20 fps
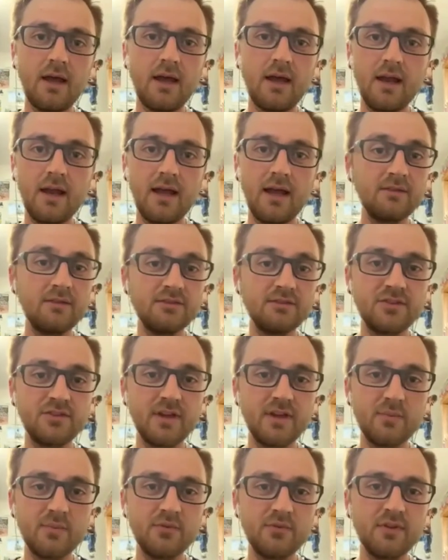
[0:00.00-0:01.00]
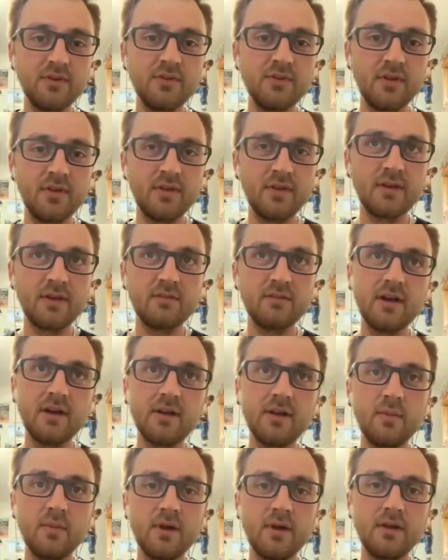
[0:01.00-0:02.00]
and I haven't stopped since. I think I've had
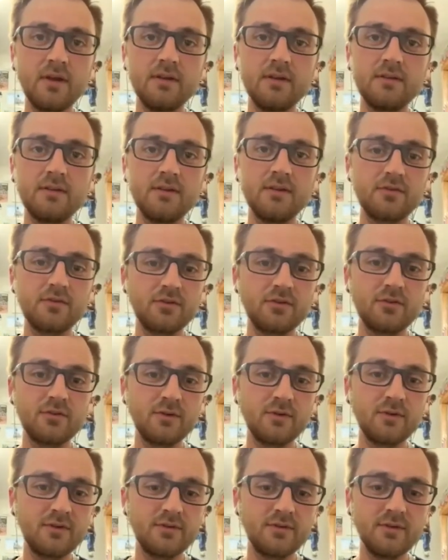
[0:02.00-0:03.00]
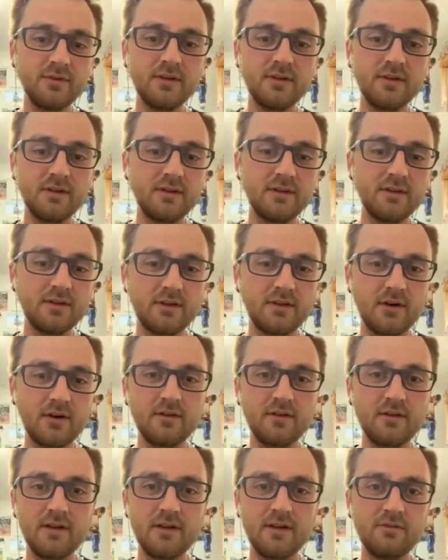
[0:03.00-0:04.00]
my District 23
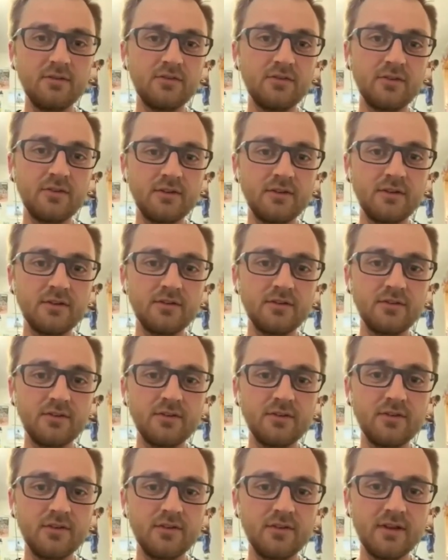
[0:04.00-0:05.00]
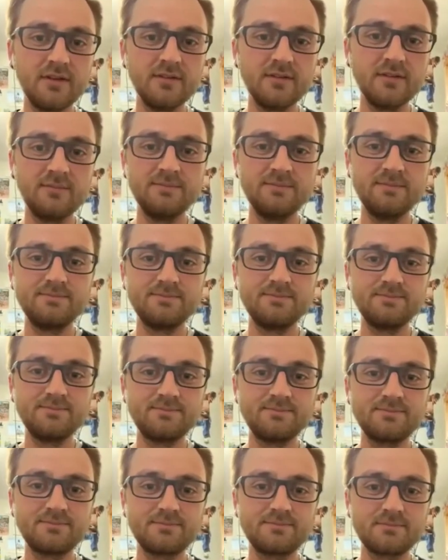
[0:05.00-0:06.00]
card every single year since then.
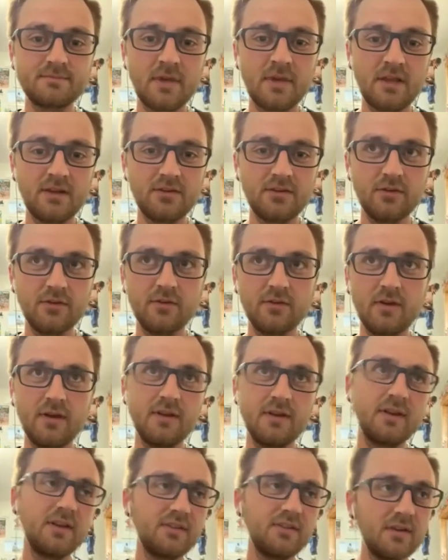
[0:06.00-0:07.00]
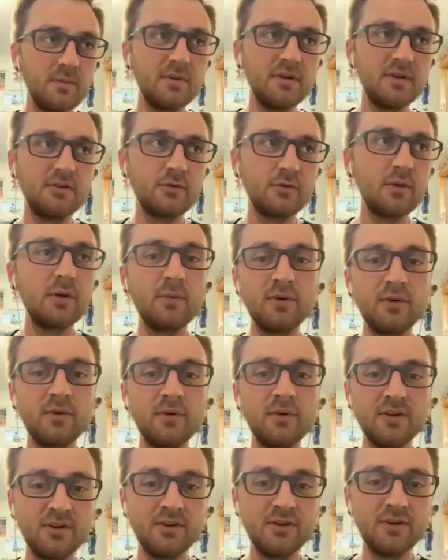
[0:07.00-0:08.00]
So I guess that'd be 21
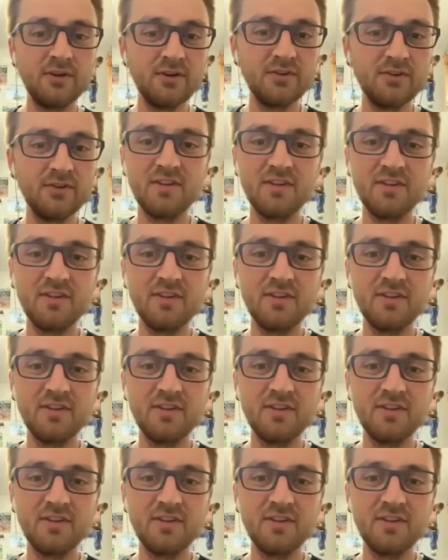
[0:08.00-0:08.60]
years now.